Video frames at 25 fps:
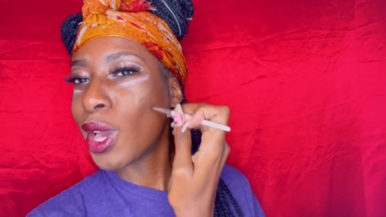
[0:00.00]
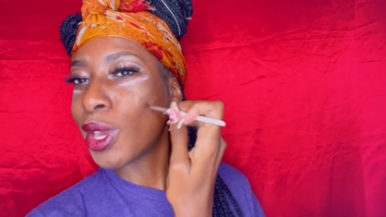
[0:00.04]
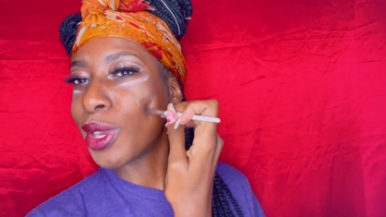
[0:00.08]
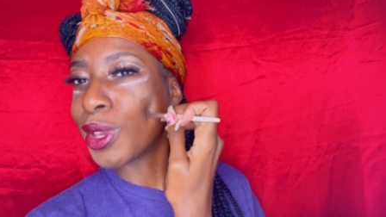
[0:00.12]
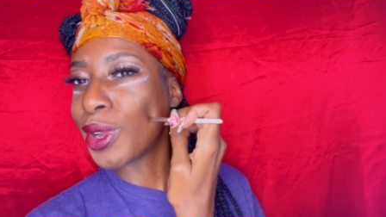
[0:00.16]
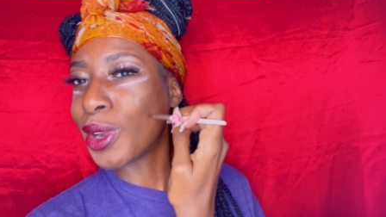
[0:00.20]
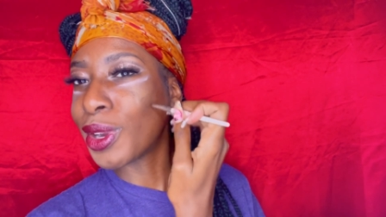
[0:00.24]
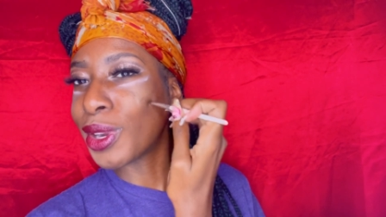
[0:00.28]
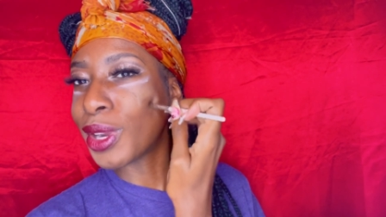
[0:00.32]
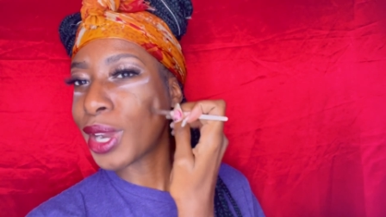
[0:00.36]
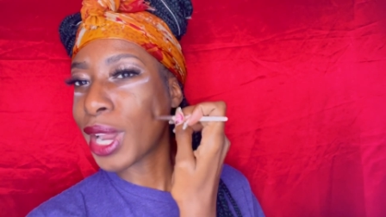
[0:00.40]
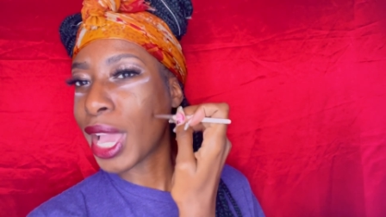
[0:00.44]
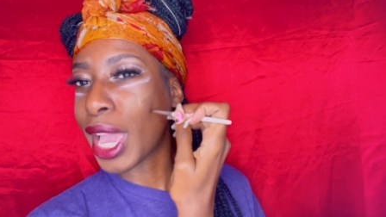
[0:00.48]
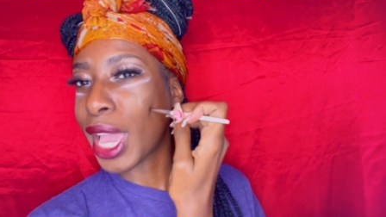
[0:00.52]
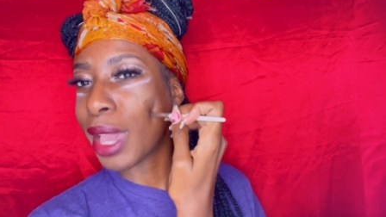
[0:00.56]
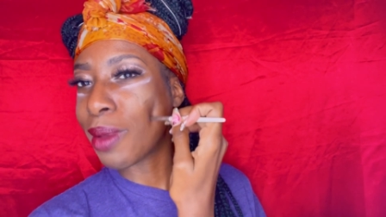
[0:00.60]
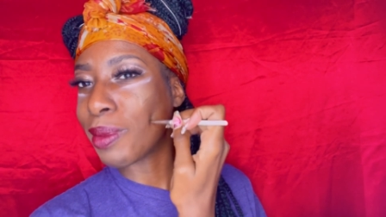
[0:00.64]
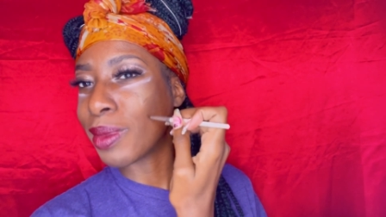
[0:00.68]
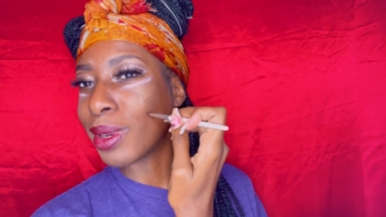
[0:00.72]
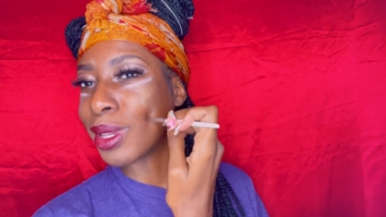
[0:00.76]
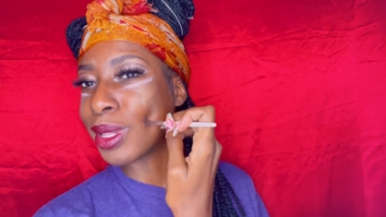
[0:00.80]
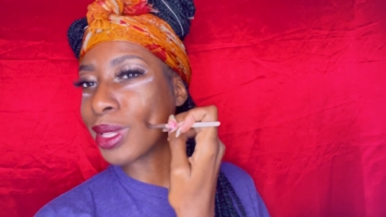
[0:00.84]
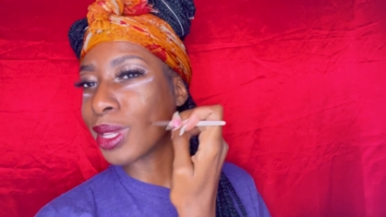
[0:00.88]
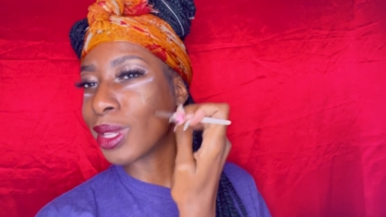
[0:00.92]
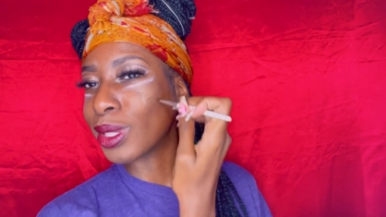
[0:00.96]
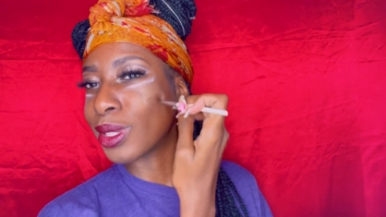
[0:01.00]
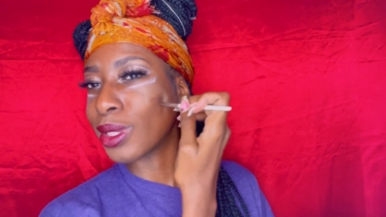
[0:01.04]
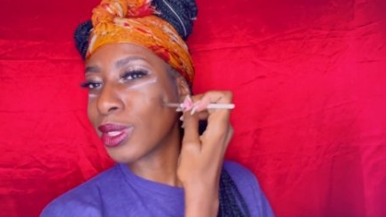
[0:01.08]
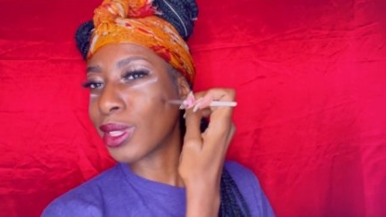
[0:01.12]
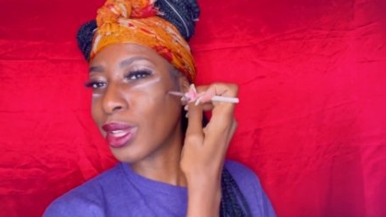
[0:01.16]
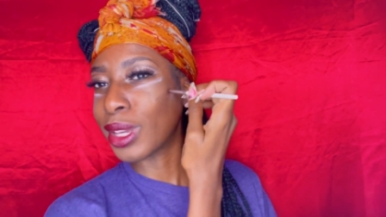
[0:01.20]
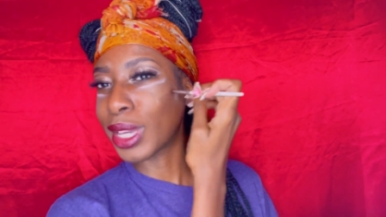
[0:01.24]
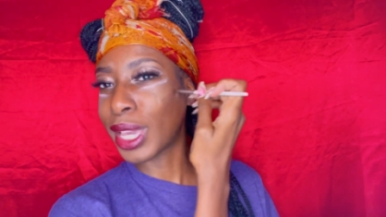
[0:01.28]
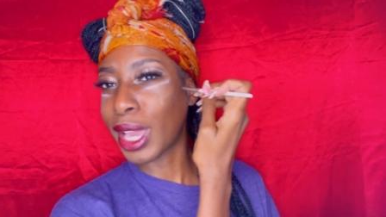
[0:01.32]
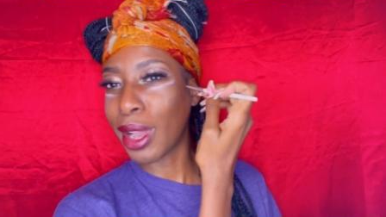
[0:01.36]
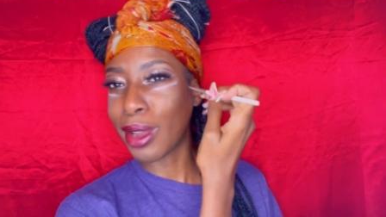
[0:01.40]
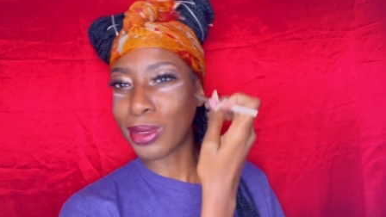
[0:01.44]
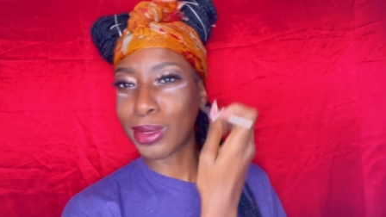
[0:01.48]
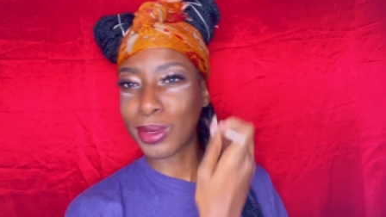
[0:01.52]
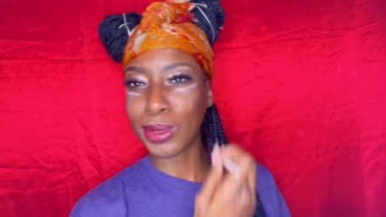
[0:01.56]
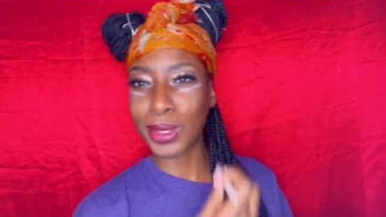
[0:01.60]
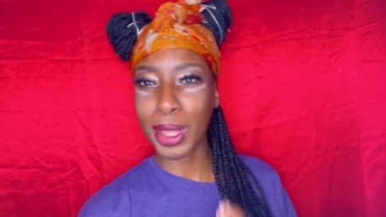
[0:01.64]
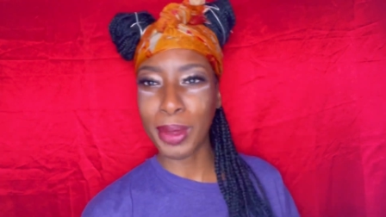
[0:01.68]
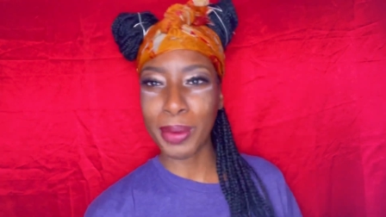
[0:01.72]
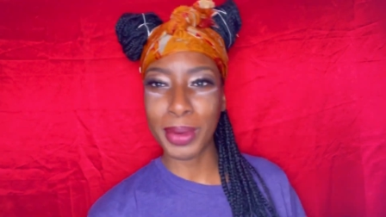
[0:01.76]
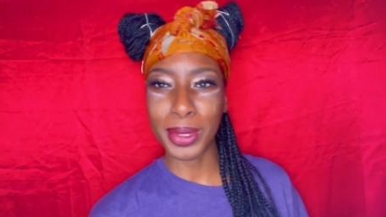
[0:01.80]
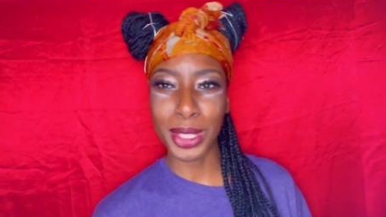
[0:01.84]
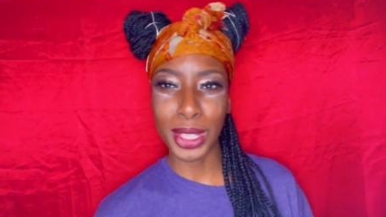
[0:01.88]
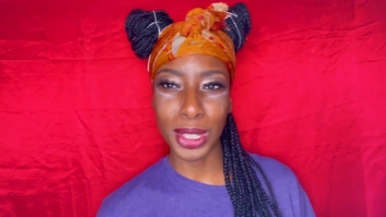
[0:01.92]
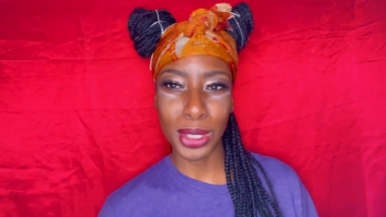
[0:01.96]
your name and it says the character's
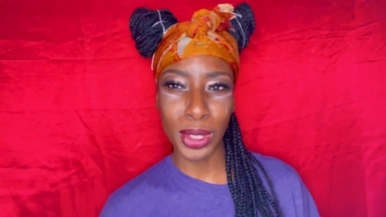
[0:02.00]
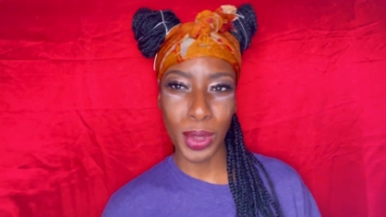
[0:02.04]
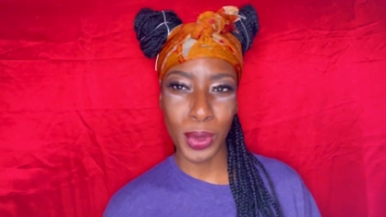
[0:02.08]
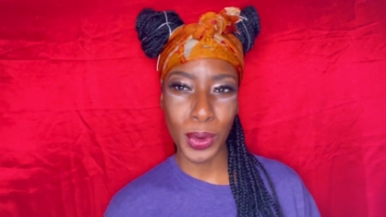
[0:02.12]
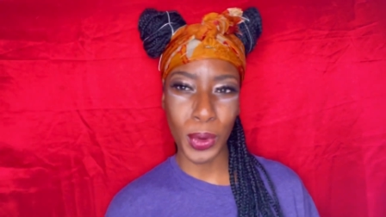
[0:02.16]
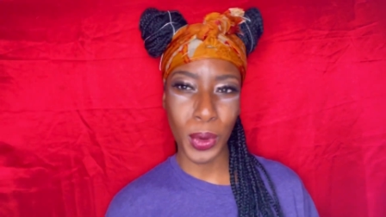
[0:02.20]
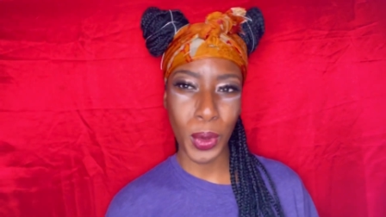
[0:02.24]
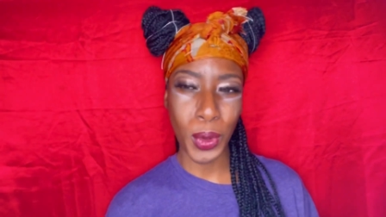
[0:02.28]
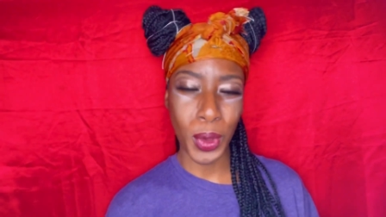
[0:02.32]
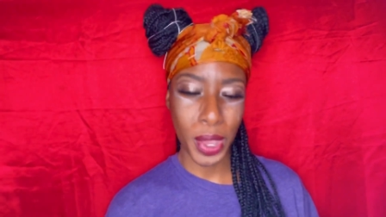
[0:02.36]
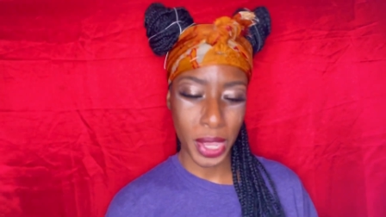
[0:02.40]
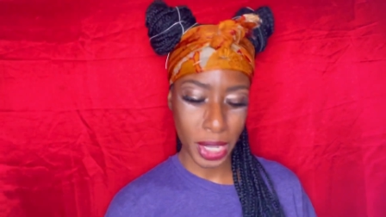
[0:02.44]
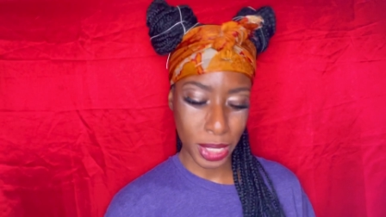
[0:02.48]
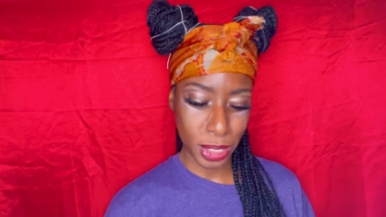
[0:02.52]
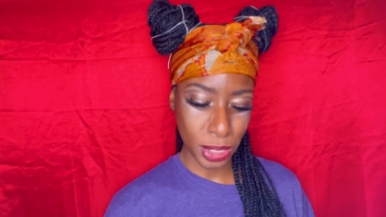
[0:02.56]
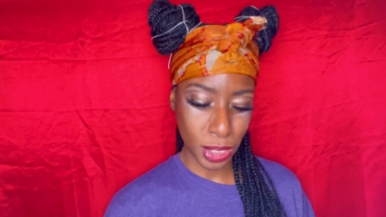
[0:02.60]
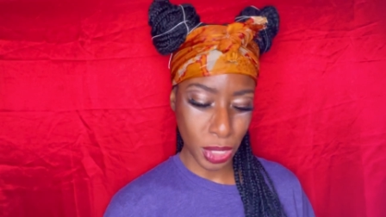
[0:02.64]
name and it says annoying.